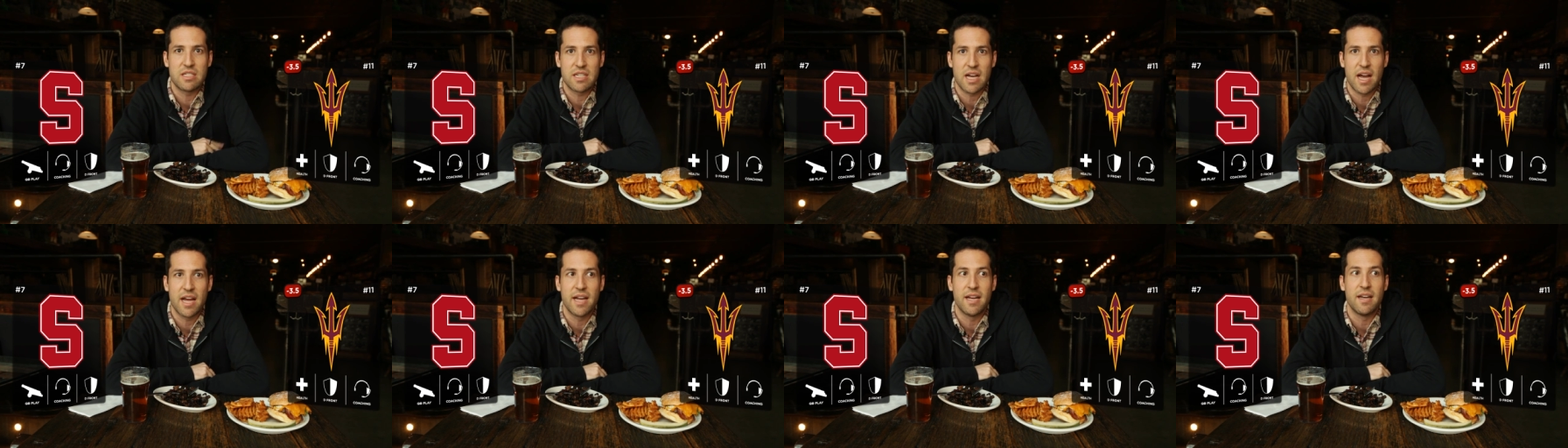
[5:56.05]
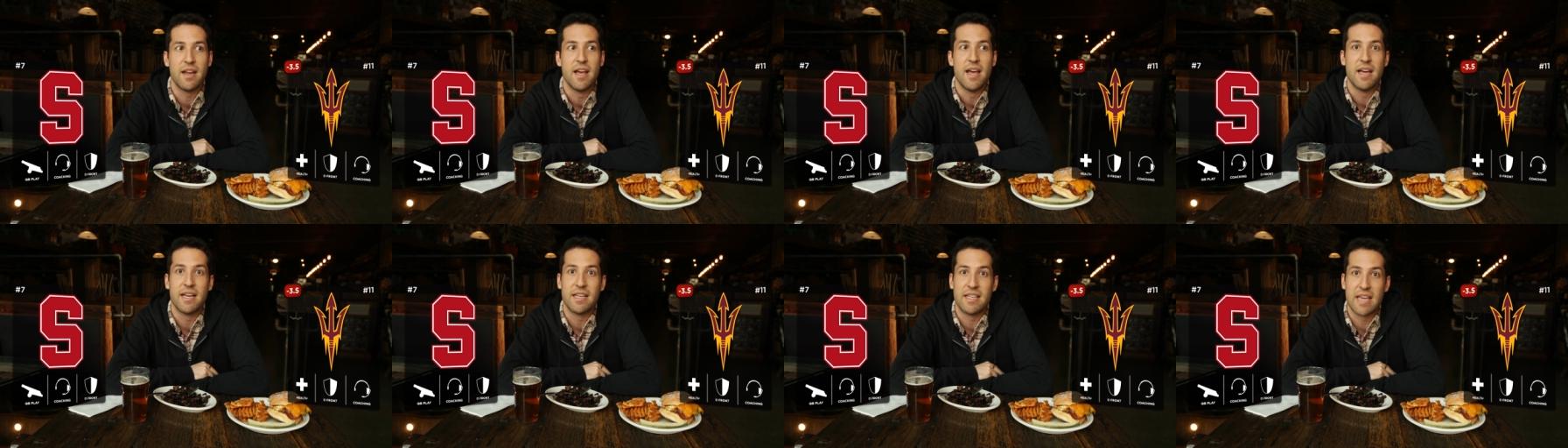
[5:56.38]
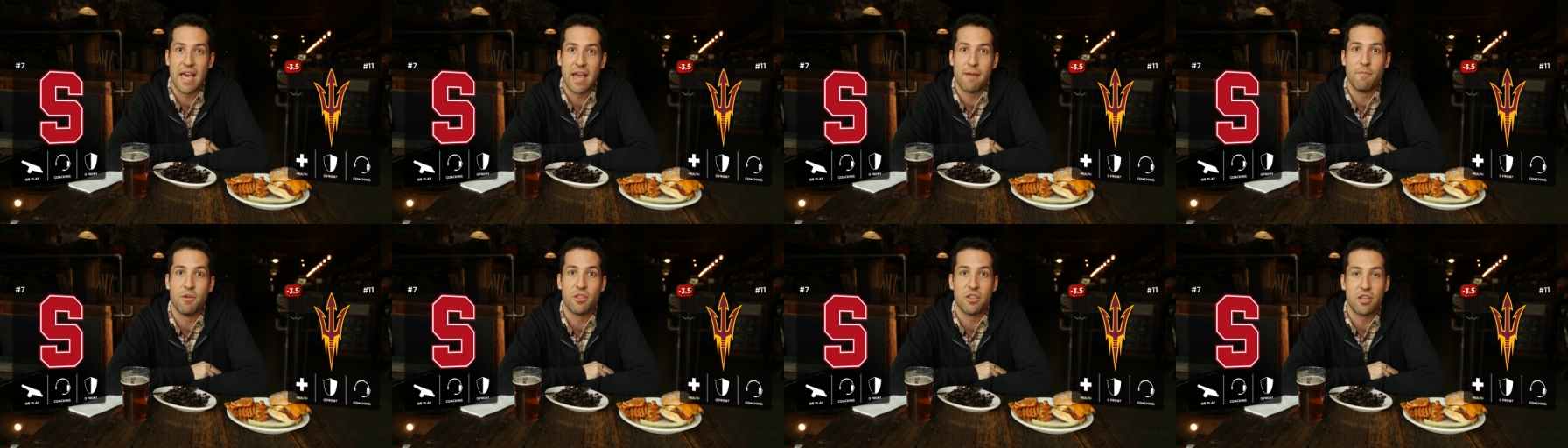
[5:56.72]
tight
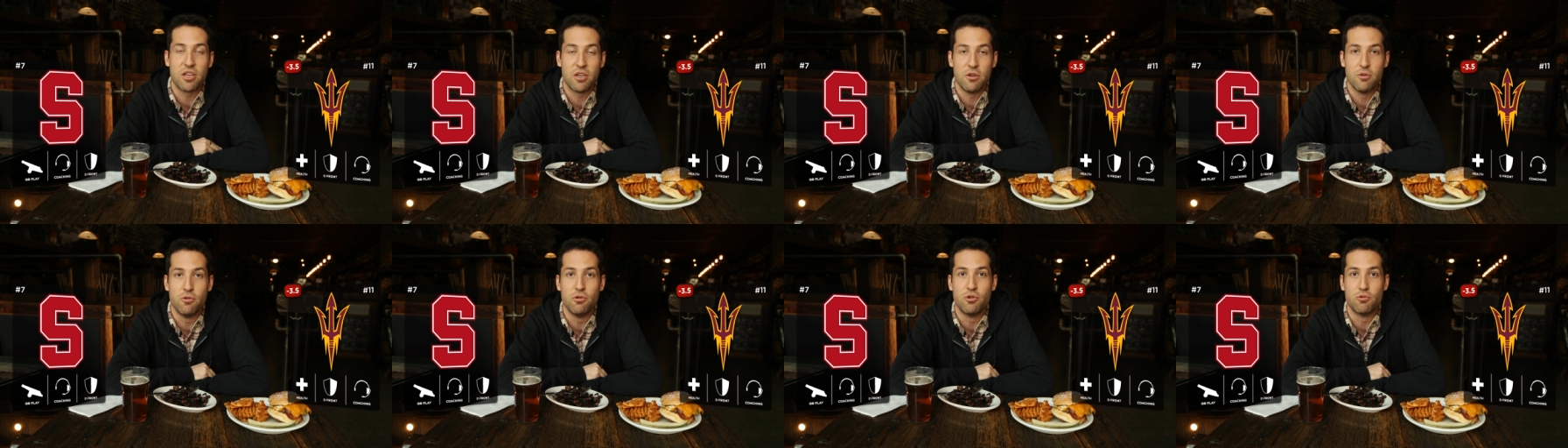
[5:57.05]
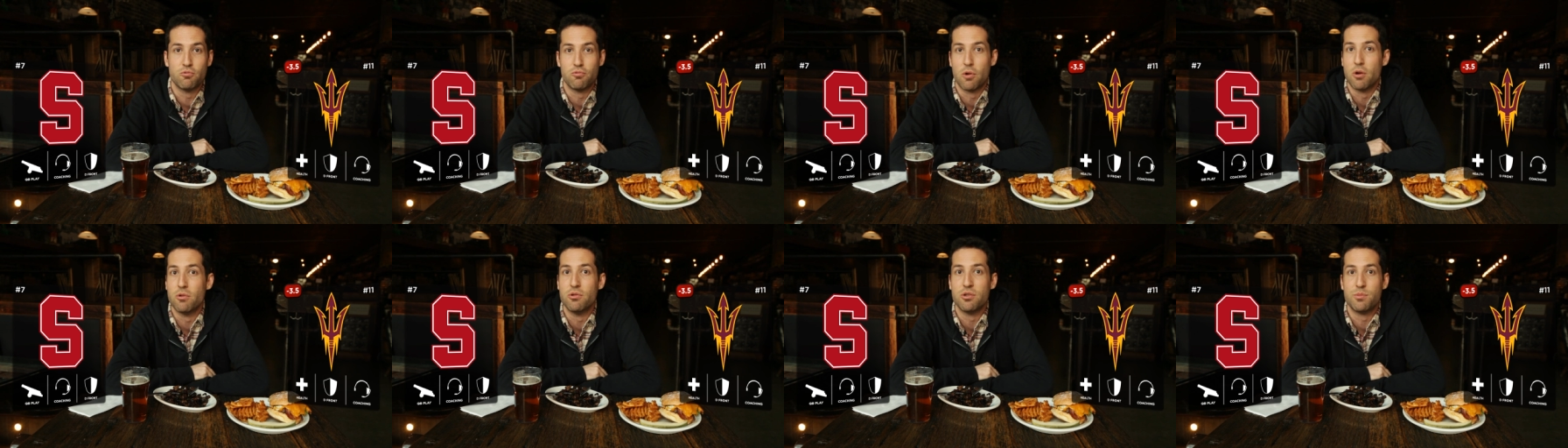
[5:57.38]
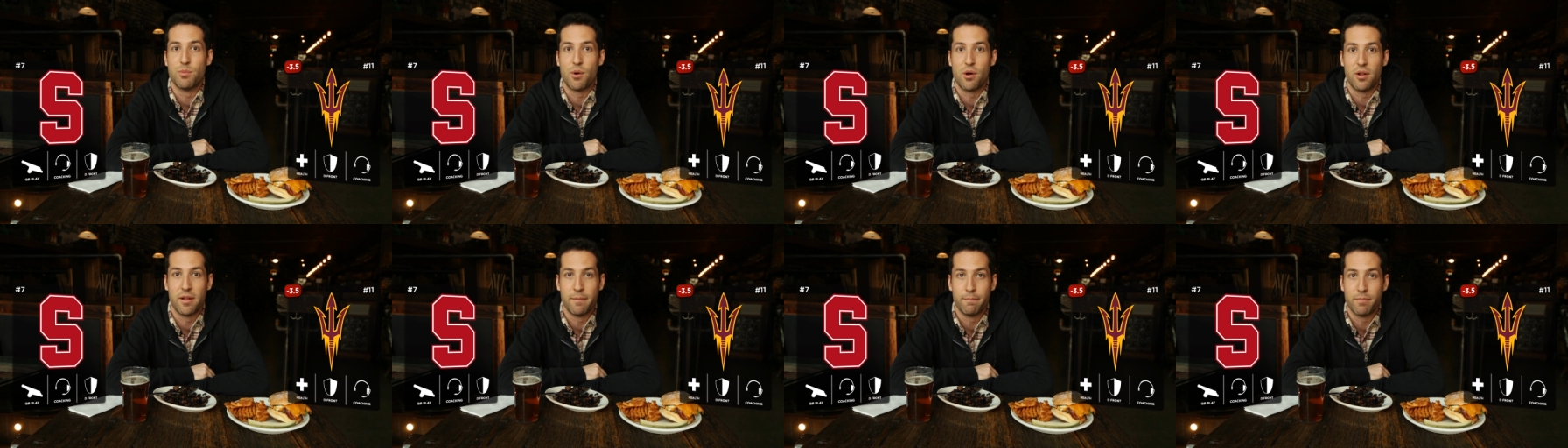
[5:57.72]
game with huge Rose
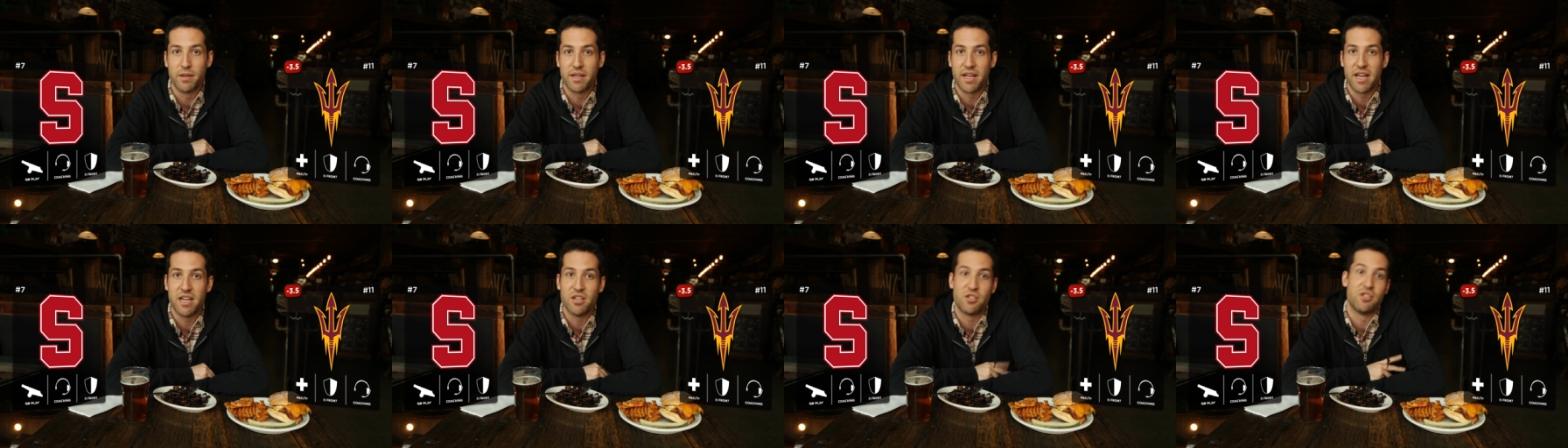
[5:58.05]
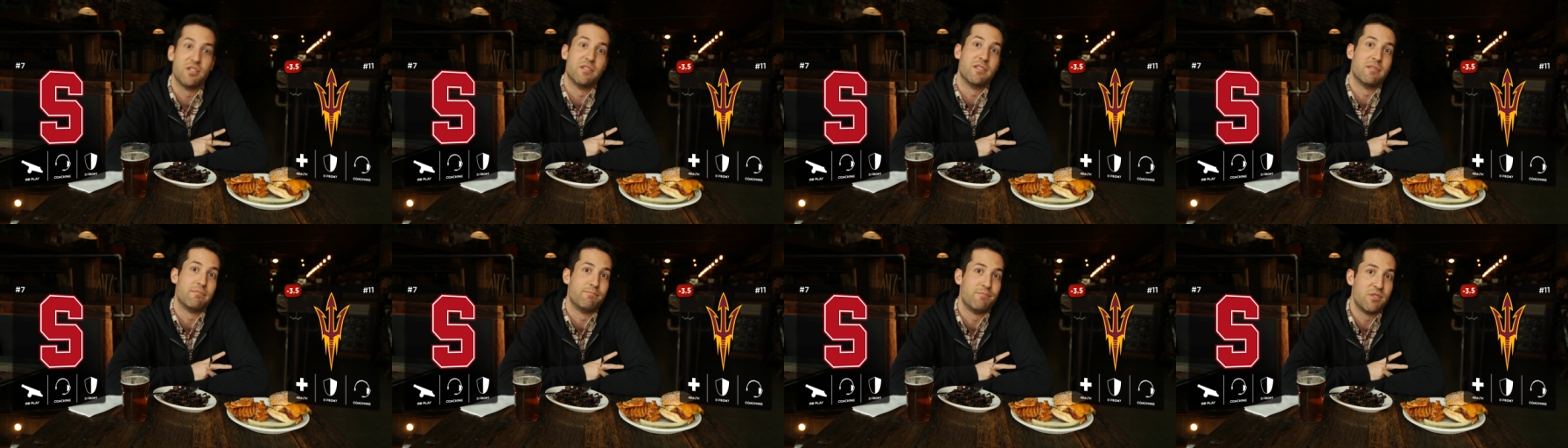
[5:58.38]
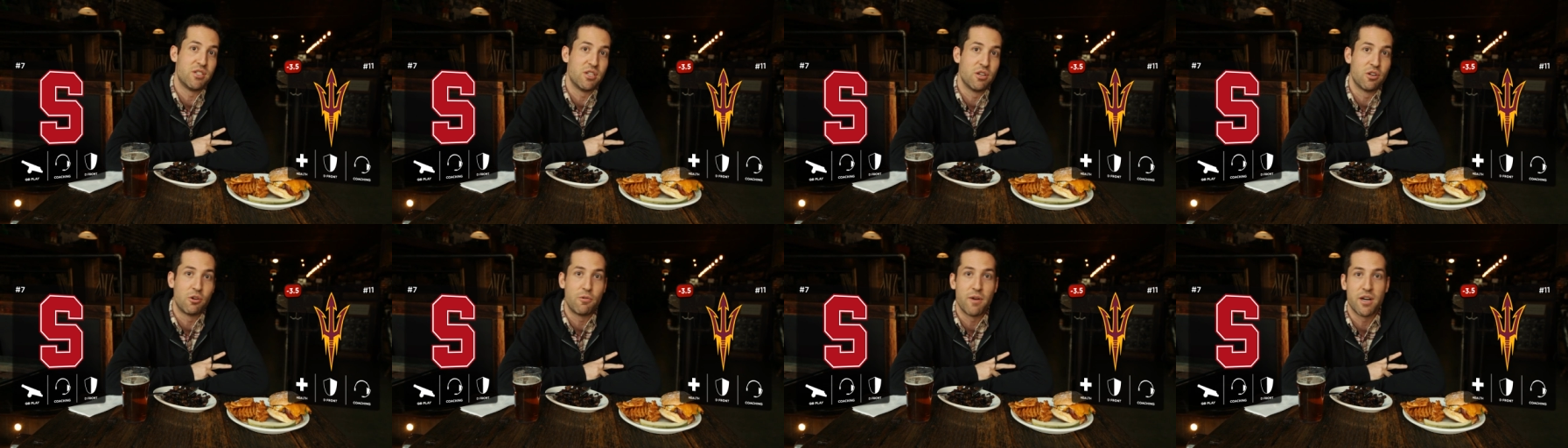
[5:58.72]
Bowl implications?
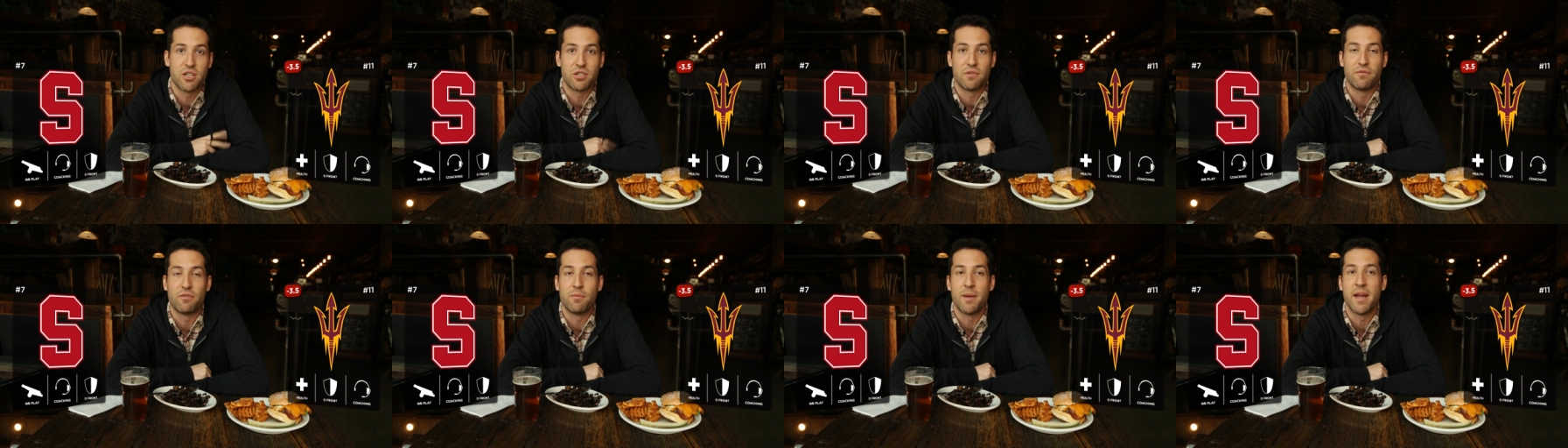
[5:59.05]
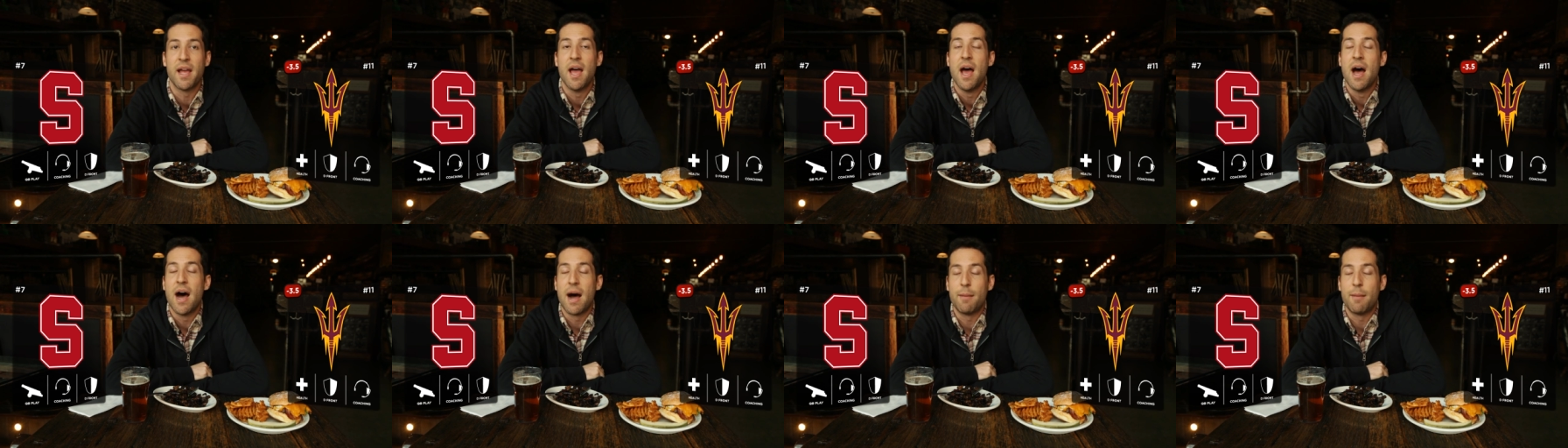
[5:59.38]
Still a question for me.